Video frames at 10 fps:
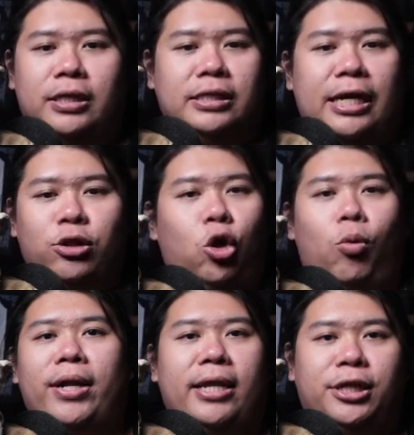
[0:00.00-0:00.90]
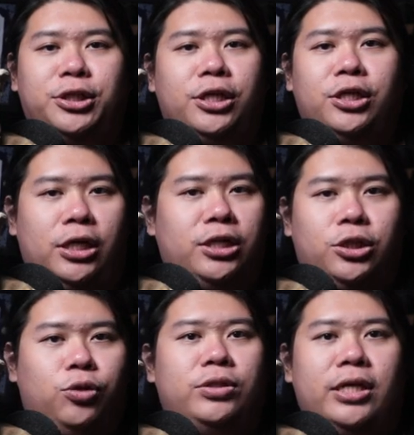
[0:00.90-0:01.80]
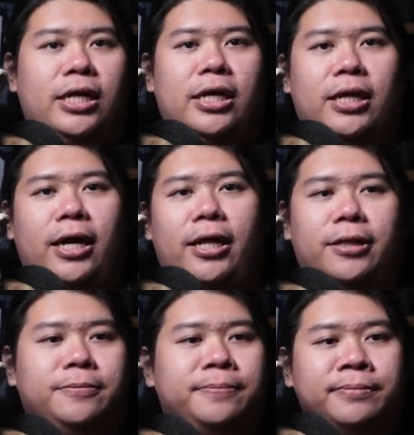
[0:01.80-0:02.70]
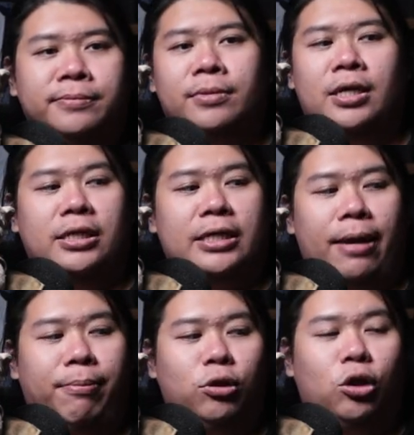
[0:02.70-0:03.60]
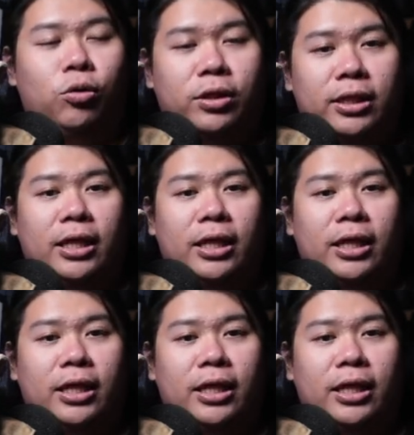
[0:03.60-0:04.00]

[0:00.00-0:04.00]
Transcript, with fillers: is like no one actually is using it, and he is able to